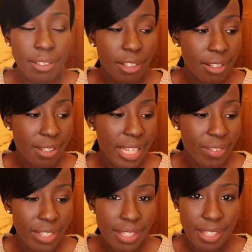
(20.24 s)
aren't cost
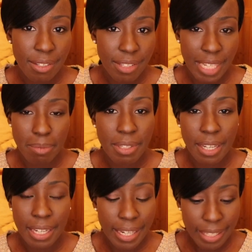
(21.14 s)
savings tips that
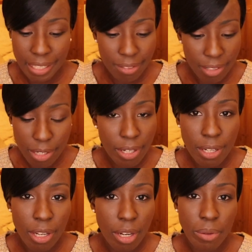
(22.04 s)
are like kind of
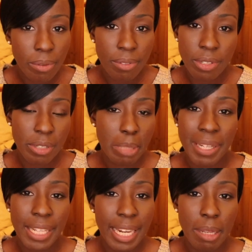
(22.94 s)
low, don't
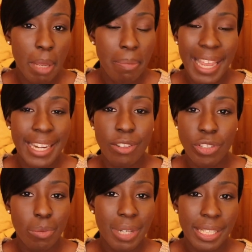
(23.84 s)
spend a penny on
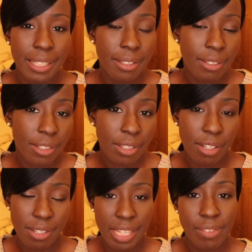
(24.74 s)
your wedding
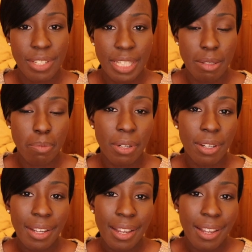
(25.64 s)
cost saving tips,
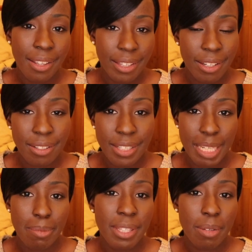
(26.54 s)
but they are
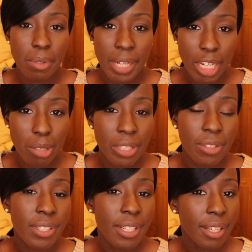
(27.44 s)
tips that will help
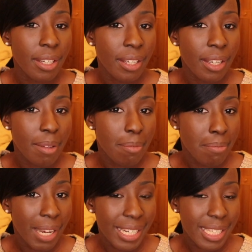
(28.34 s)
you to
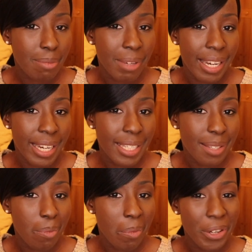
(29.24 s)

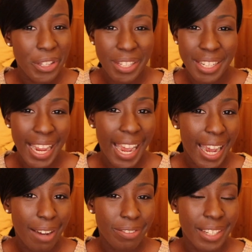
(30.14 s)
maximize what you can
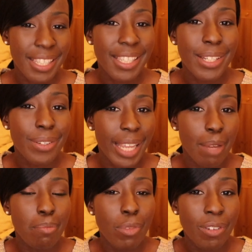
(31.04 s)
have and still
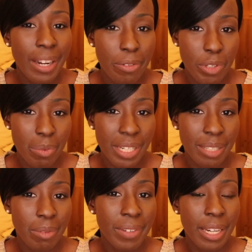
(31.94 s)
get more out of your
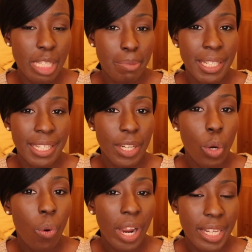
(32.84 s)
wedding without spending
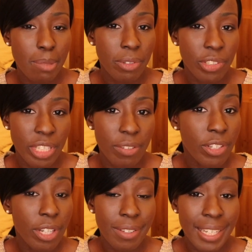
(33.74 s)
quite as much if
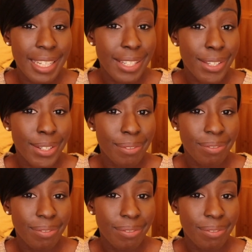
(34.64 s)
you don't need to.